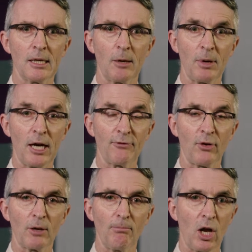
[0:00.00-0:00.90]
a
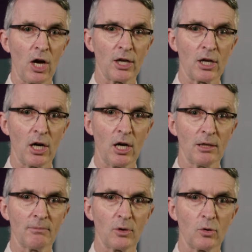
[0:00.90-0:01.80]
painful and blind eye,